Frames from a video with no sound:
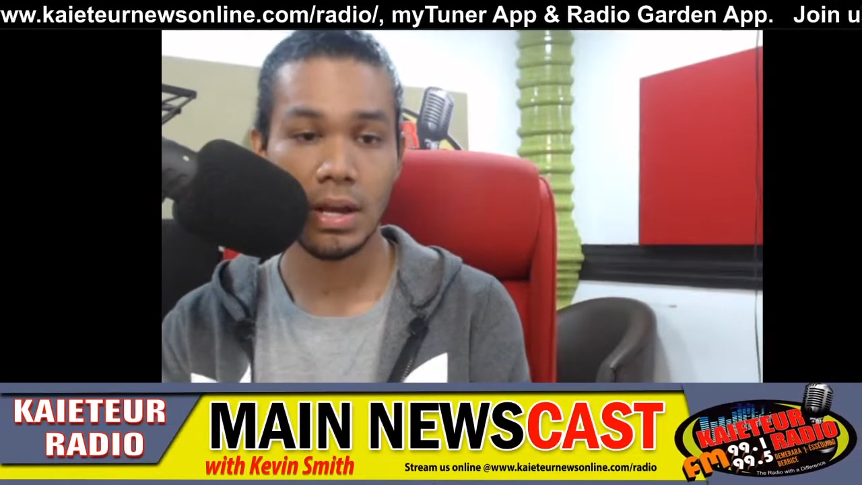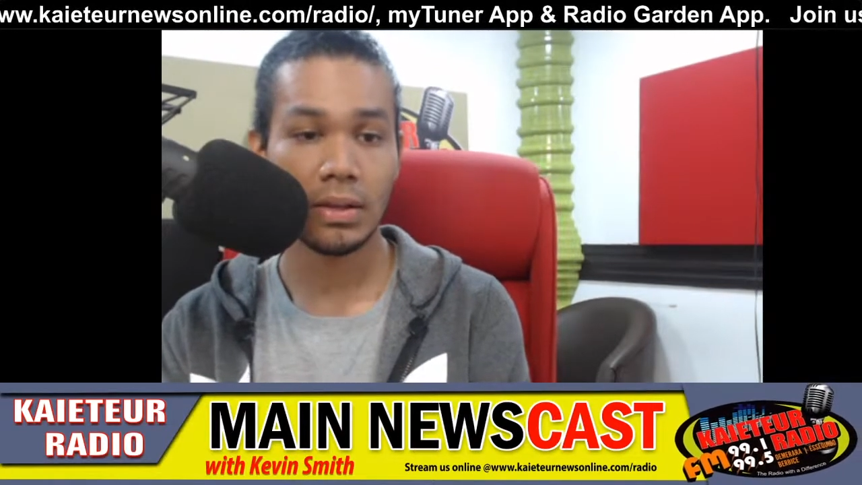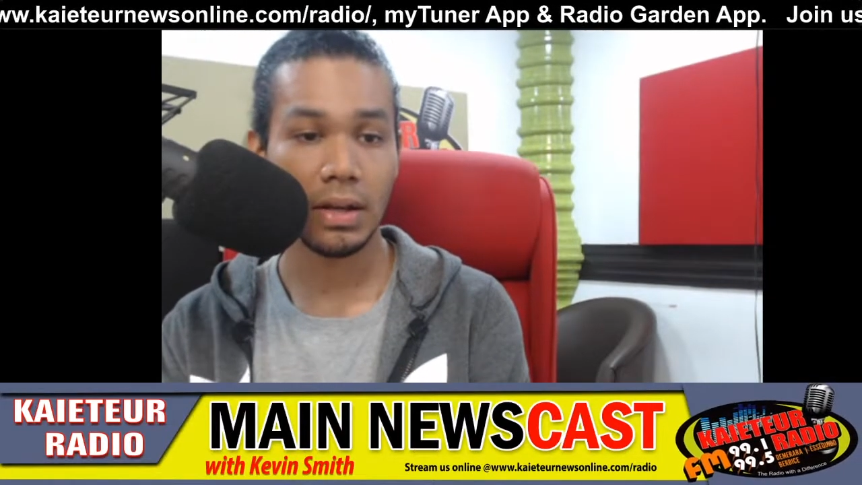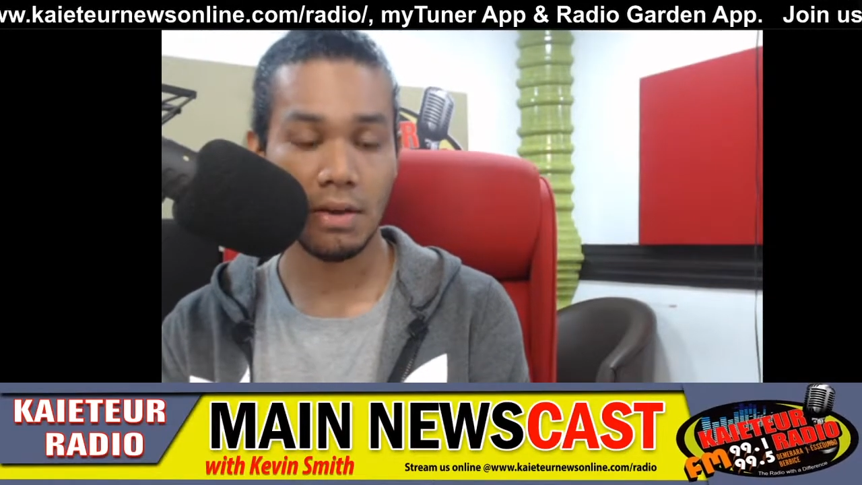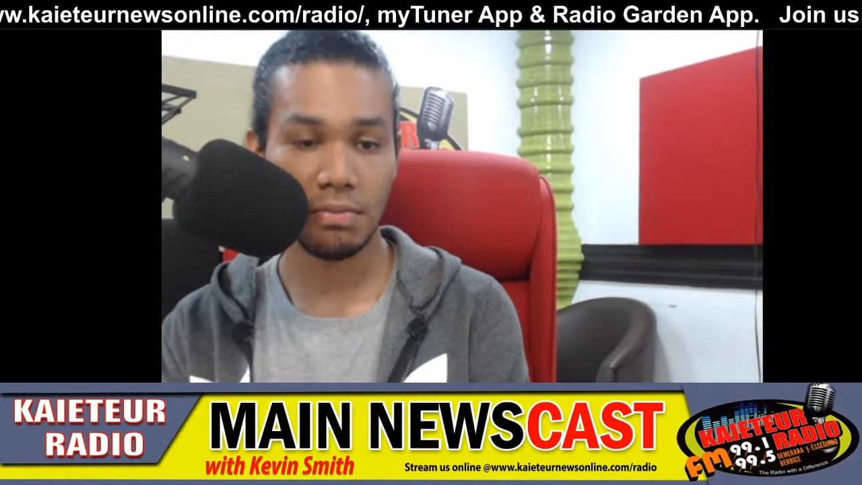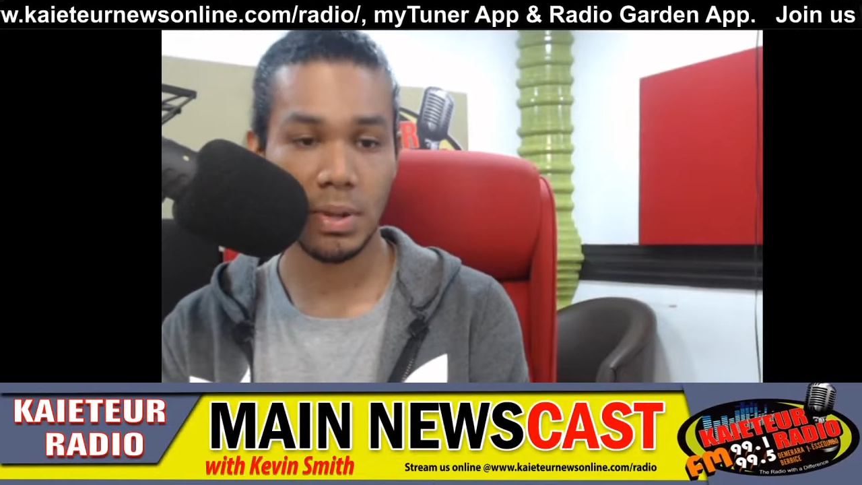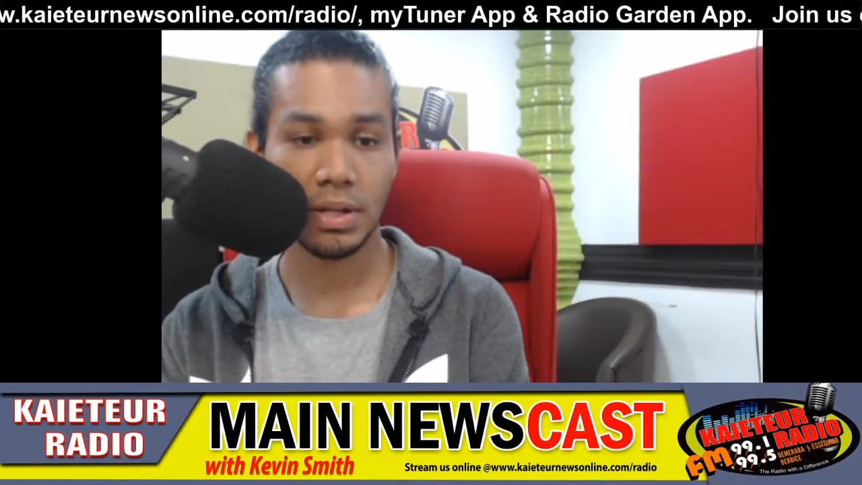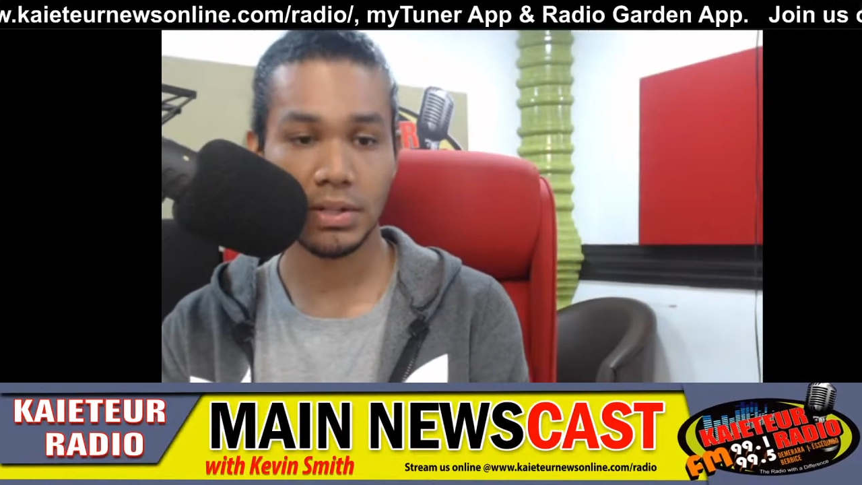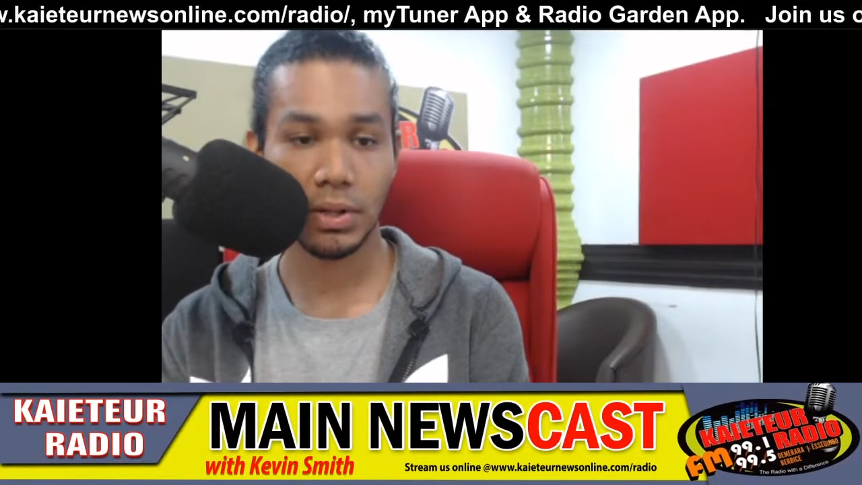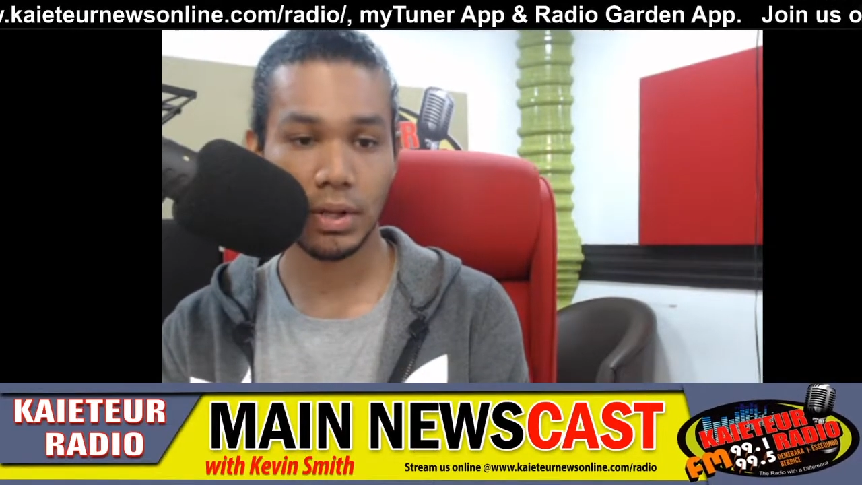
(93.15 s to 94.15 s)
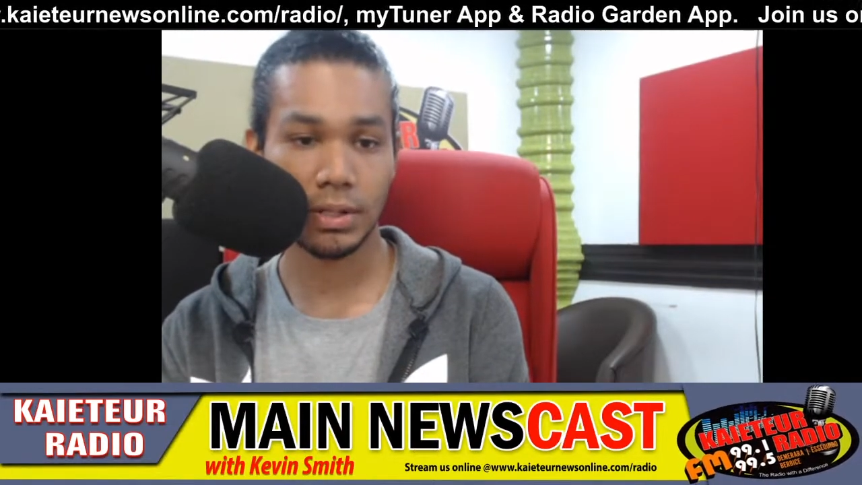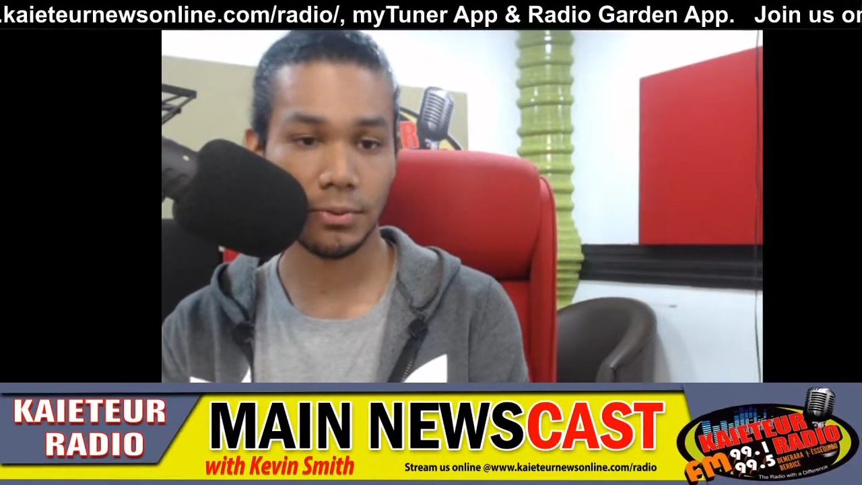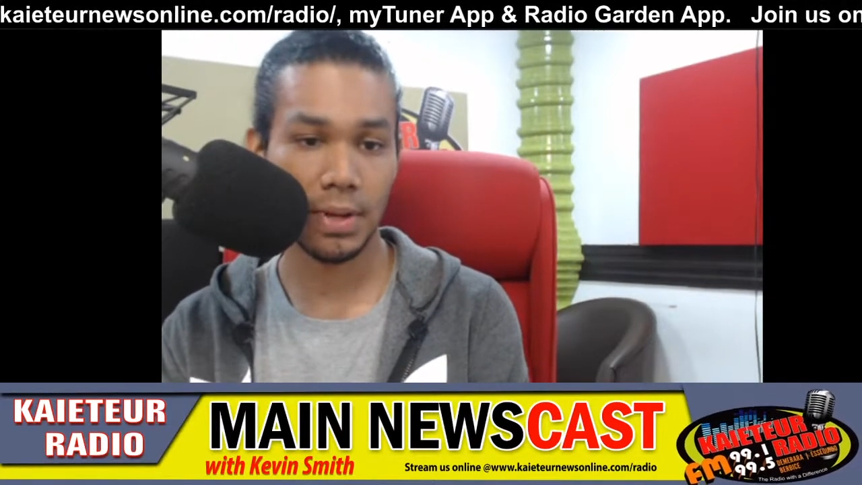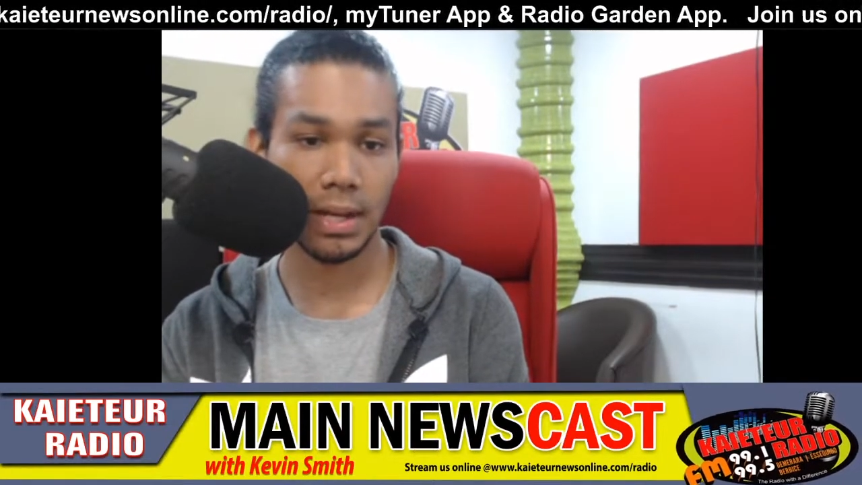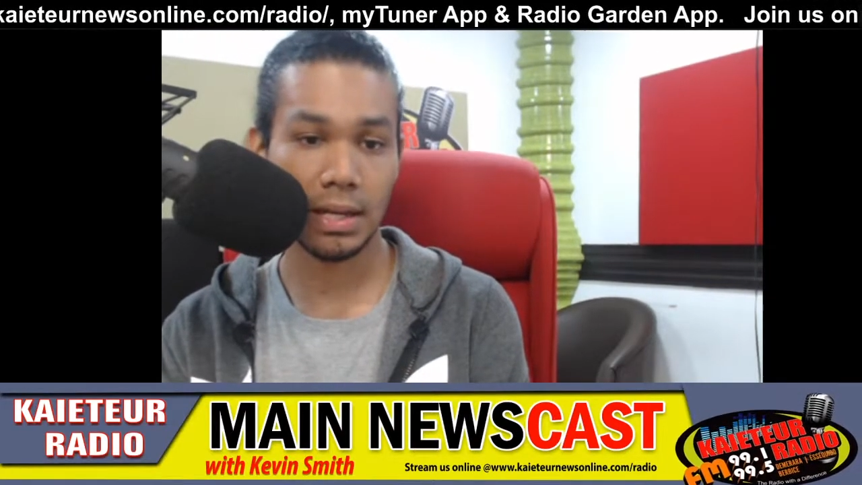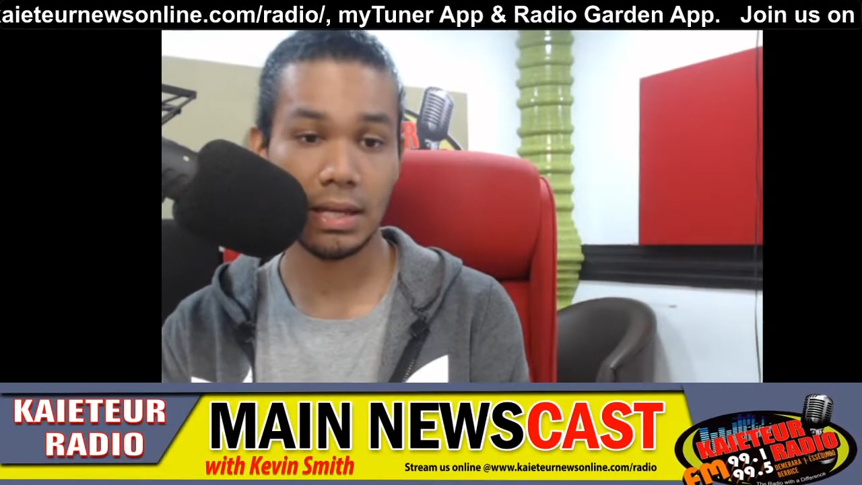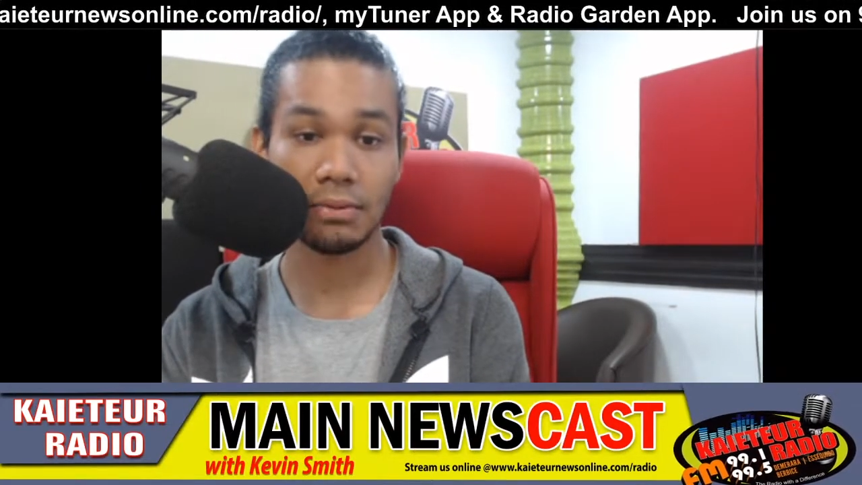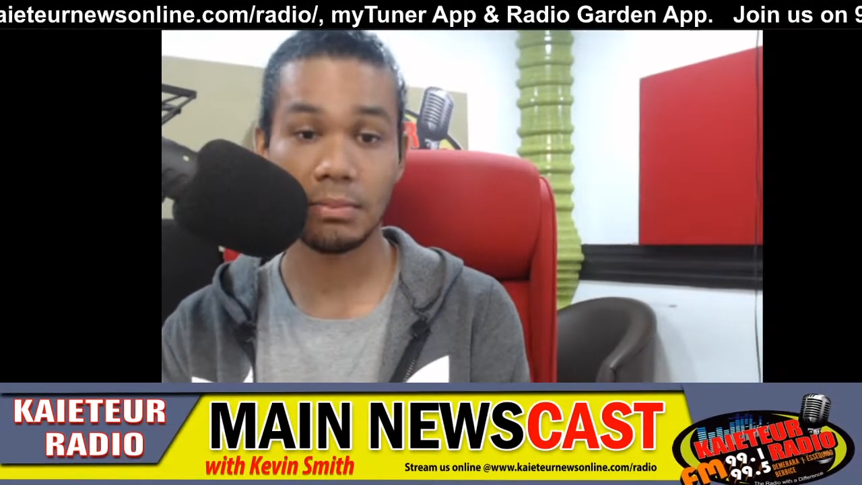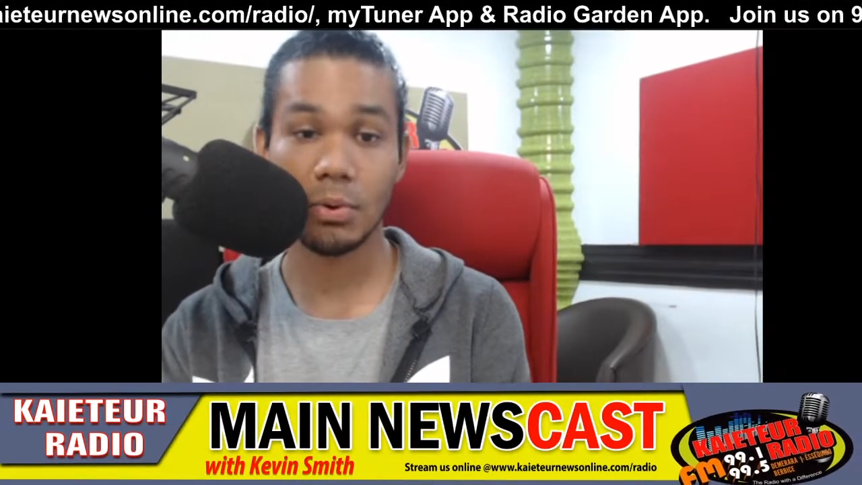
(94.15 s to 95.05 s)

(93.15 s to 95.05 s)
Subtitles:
the government is looking to rake in even